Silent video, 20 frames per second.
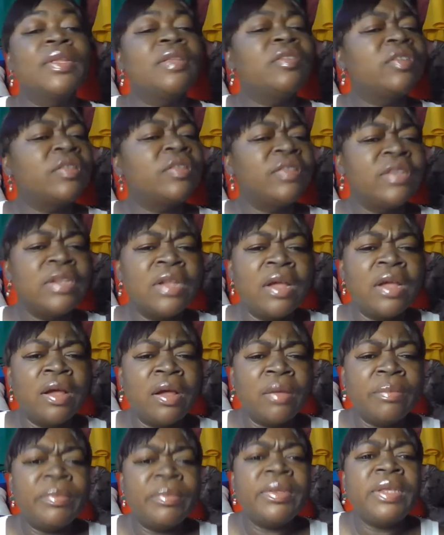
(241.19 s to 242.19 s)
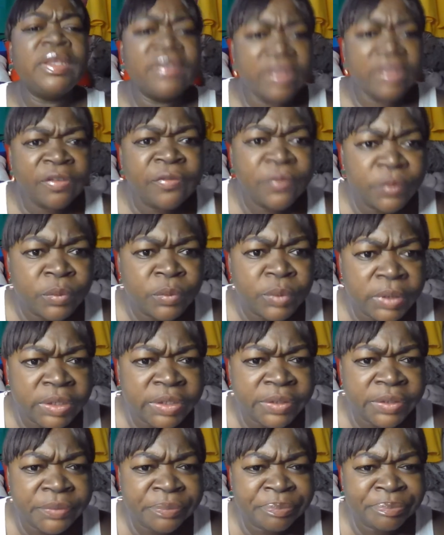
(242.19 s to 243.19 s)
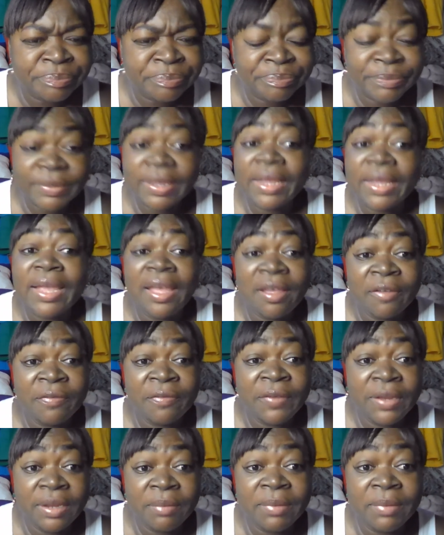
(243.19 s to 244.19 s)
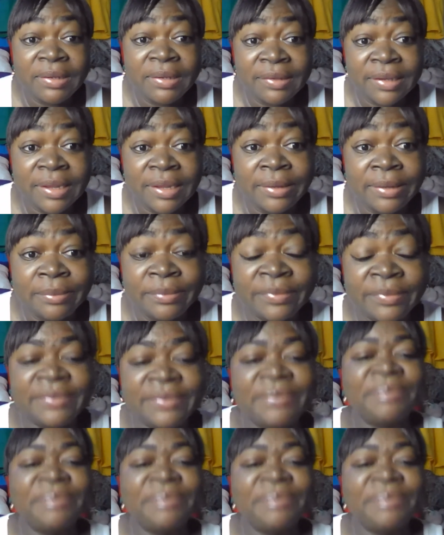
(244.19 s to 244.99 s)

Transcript: Just the norm. He's a foodie. Can't feel him at times,